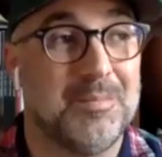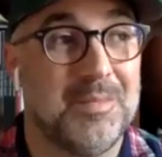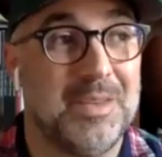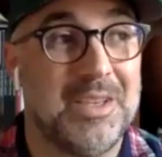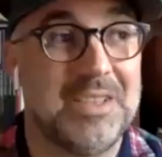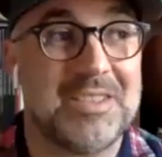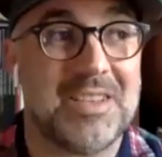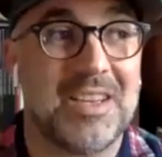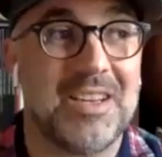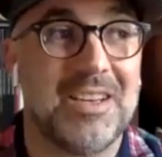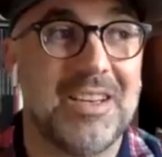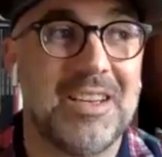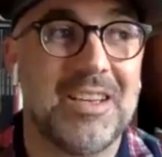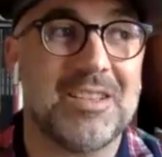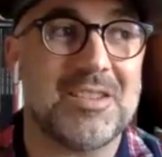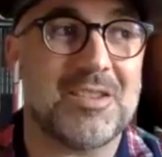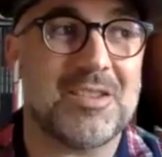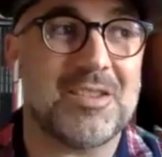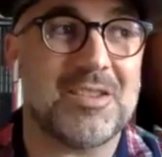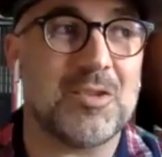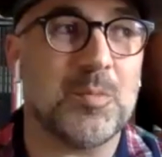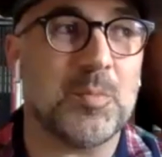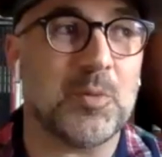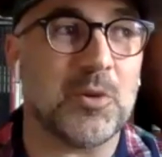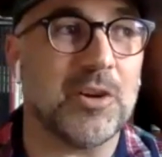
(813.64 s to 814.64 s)
it's going to get
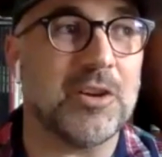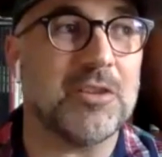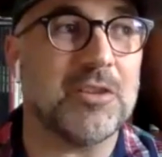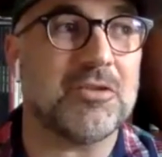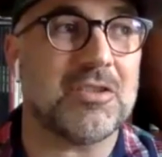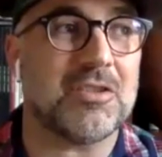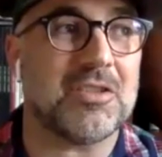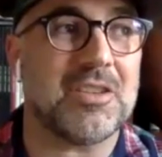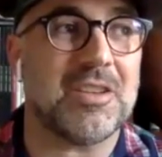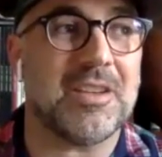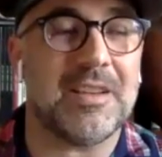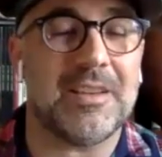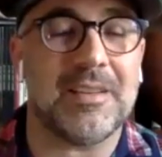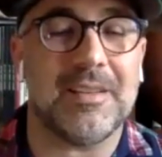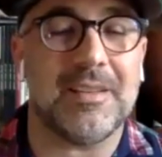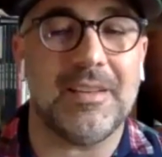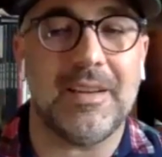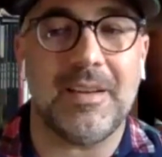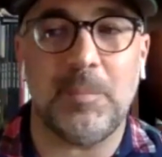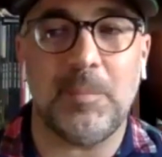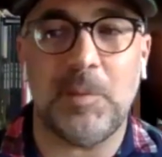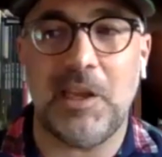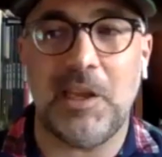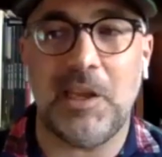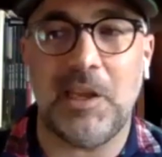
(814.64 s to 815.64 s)
super interesting.
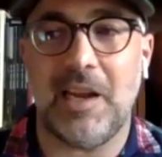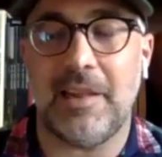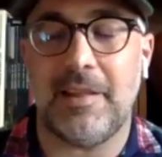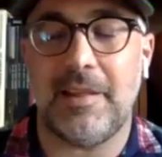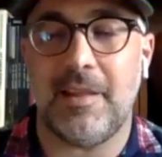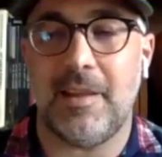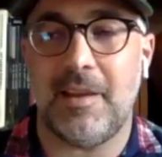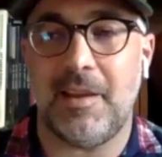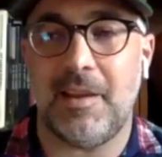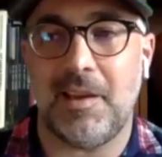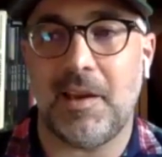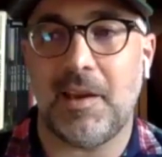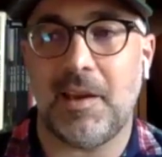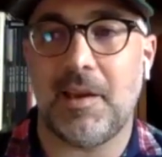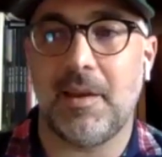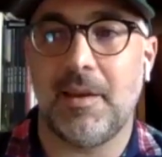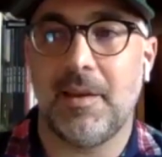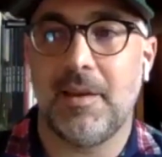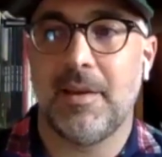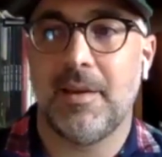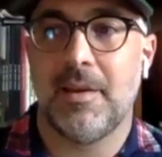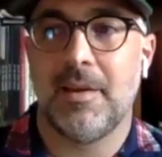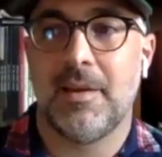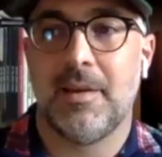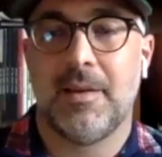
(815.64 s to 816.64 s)
I mean, I think
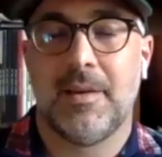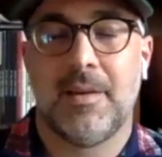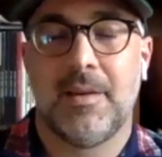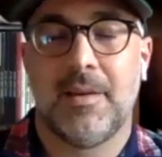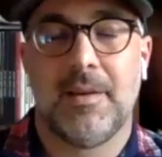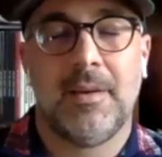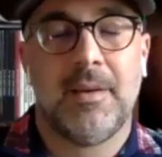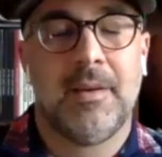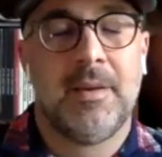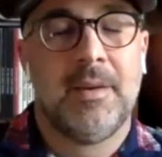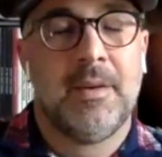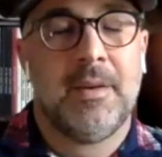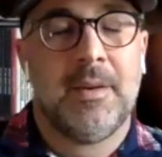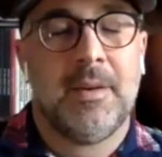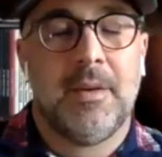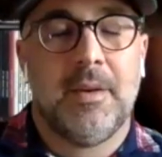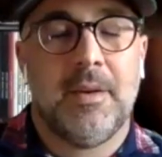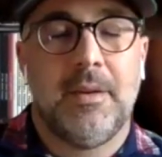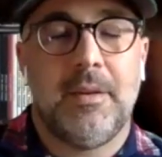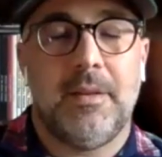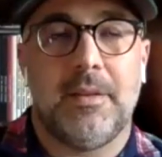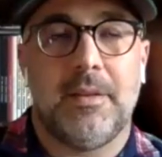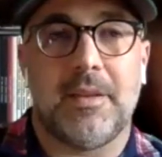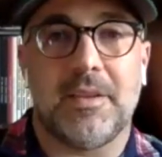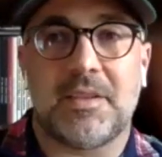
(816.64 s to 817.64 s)

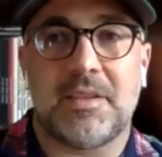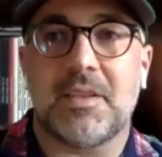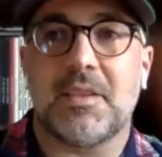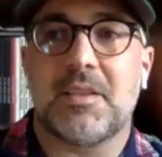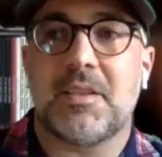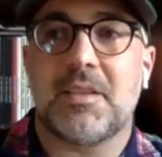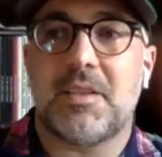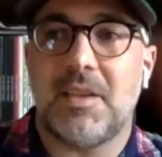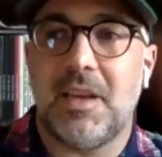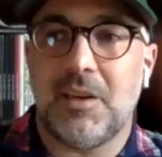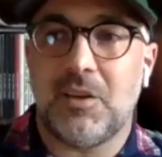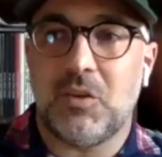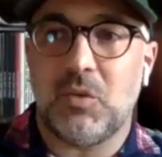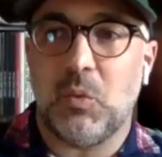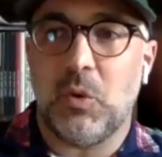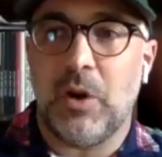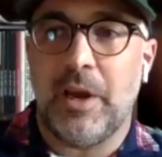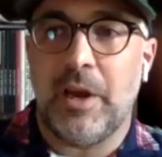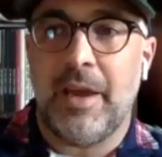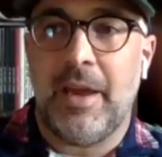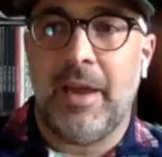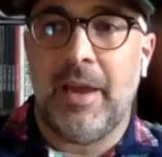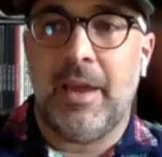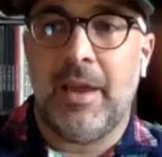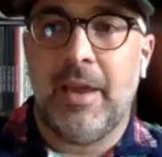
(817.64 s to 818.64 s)
the succinct
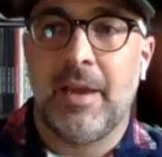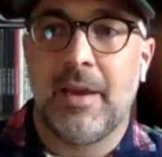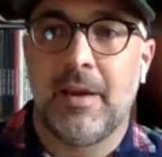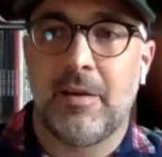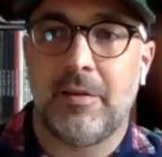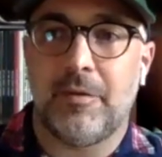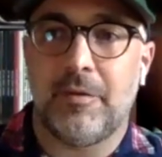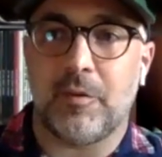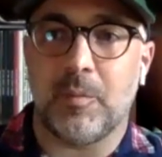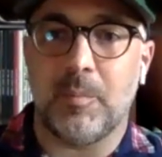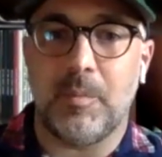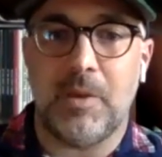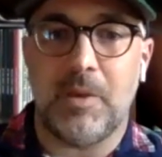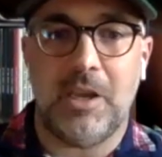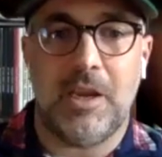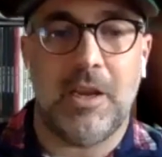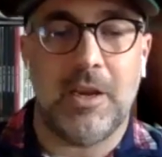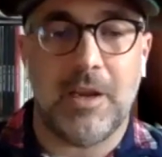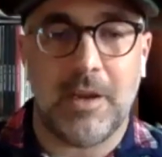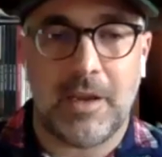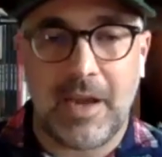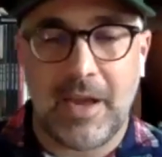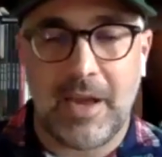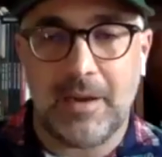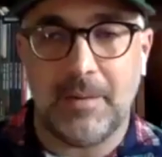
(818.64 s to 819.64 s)
way for me
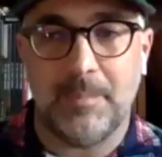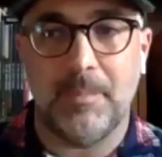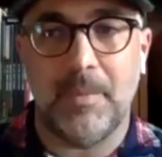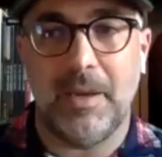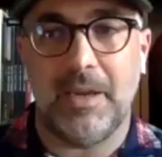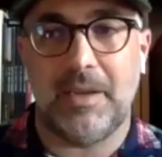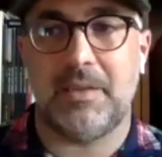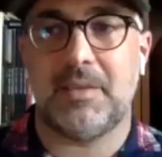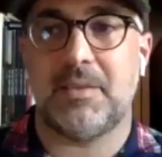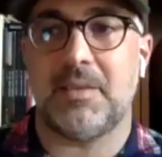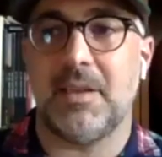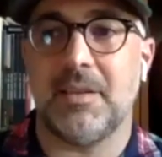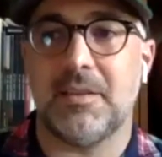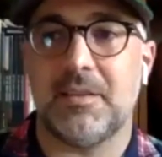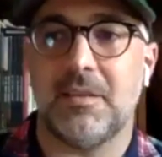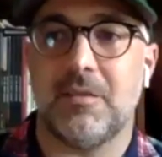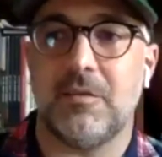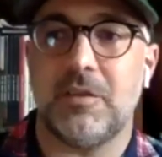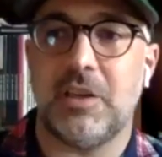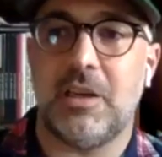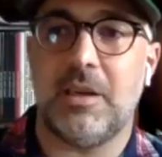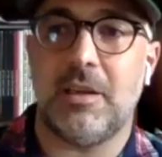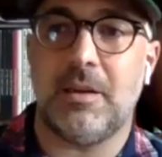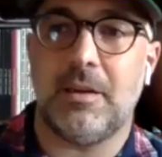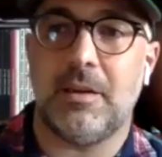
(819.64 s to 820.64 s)
to kind of make sense of
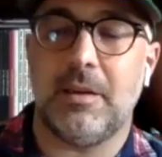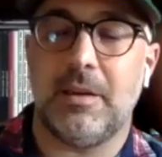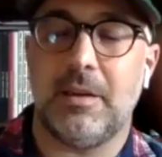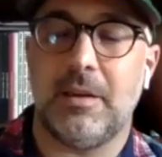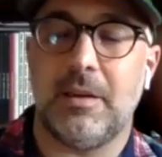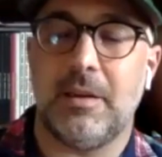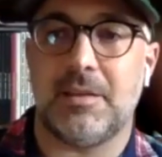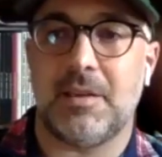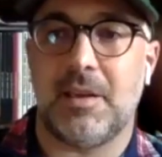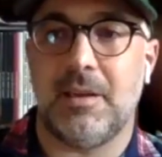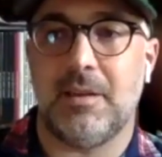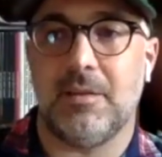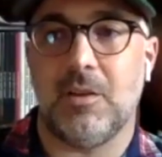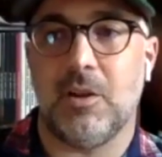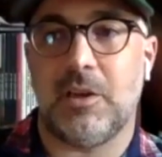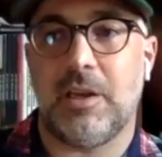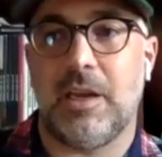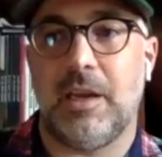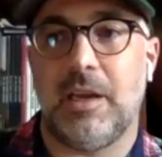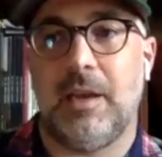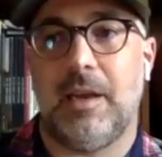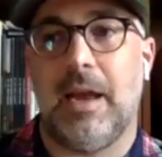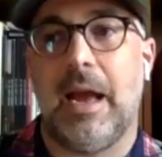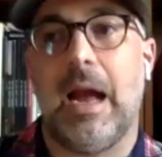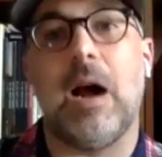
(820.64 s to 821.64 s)
it as I look at
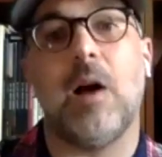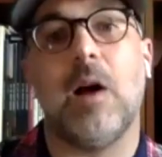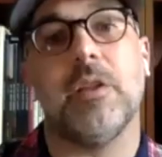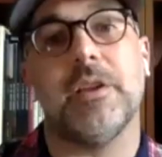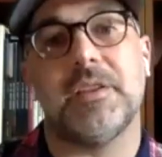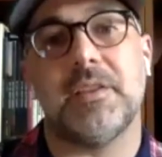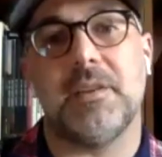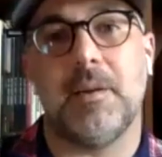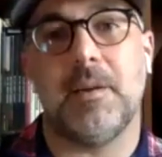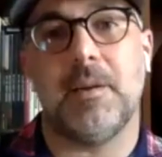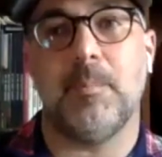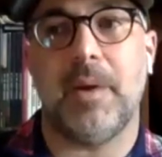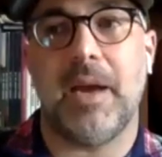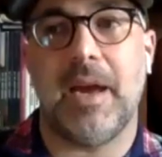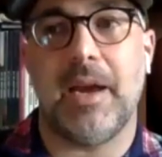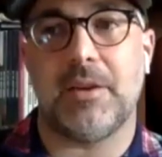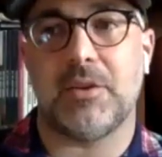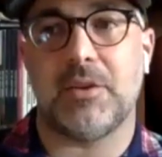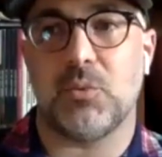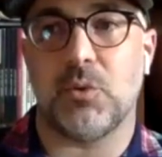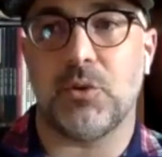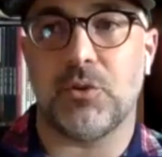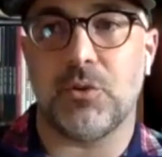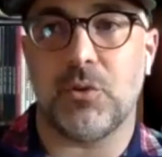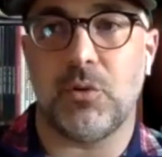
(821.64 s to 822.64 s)
how this impacts
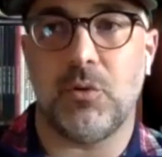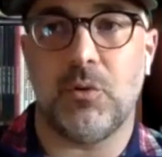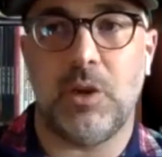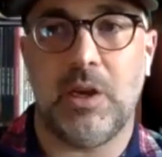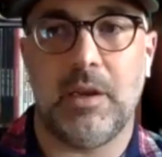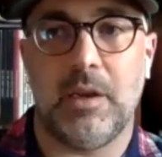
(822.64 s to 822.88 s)
recruiting,